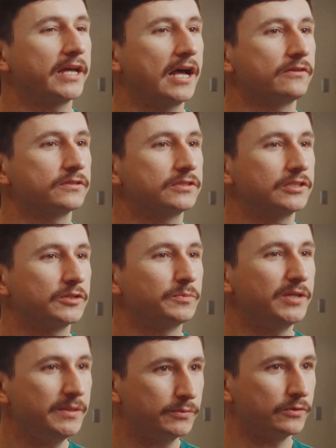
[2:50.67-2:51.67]
out to the
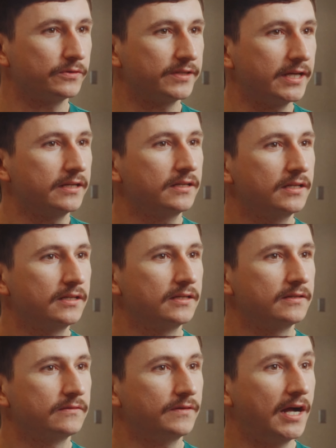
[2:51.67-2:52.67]
people that
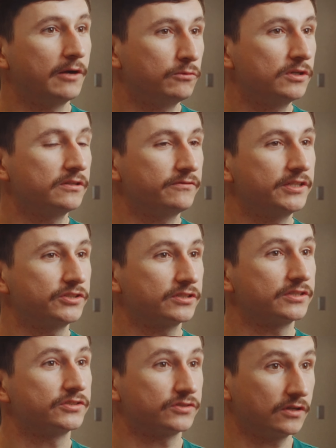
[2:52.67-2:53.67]
I will
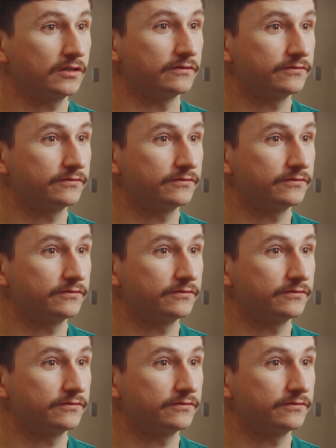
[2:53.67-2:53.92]
eventually serve.